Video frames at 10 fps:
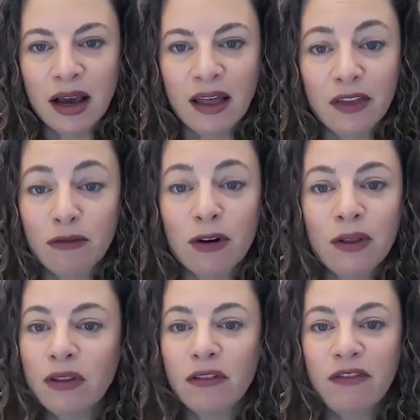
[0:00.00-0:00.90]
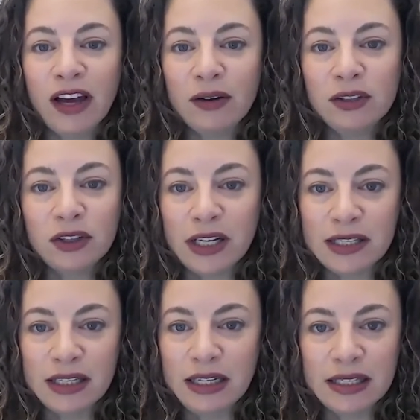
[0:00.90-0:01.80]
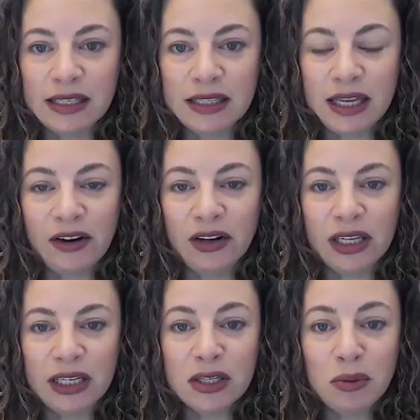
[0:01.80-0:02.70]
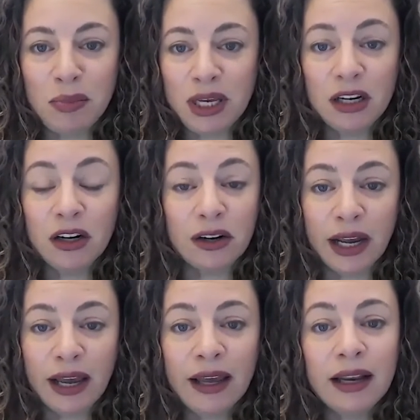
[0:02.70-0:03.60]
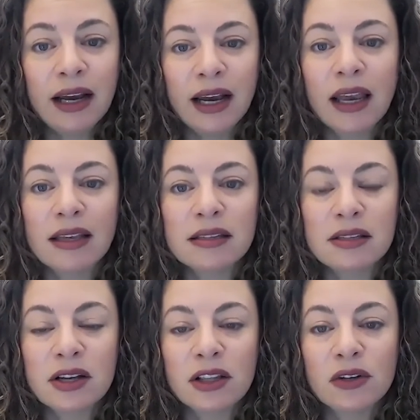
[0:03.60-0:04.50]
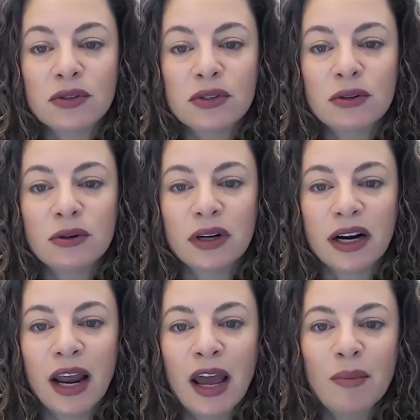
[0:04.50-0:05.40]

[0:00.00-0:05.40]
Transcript: The role of the founder isn't necessarily to beat her head against this closed door,